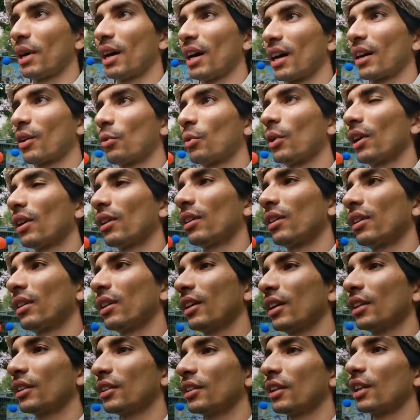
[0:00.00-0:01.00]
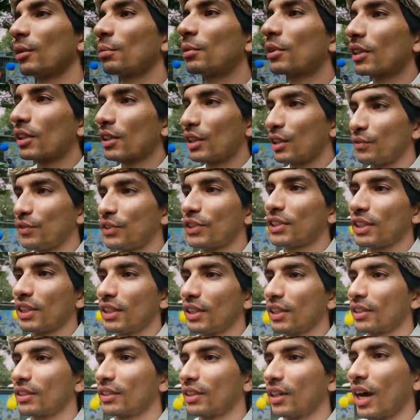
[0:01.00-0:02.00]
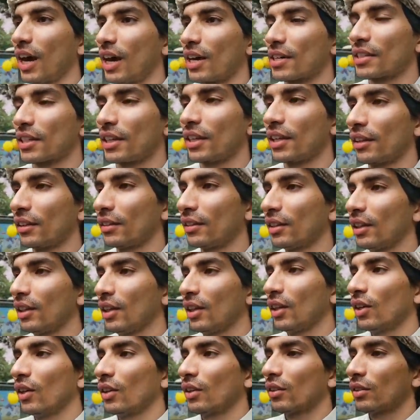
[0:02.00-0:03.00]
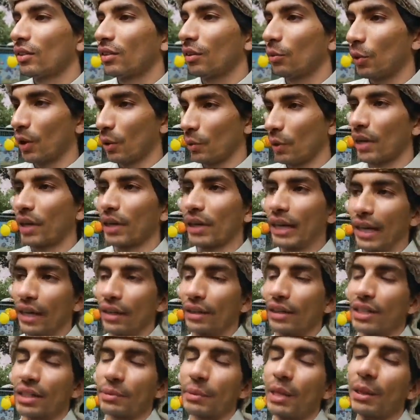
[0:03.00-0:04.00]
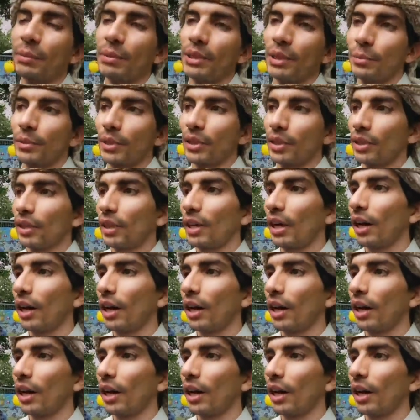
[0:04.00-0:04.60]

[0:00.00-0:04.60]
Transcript: But deliberately, if you see it as in, we want to get this many people.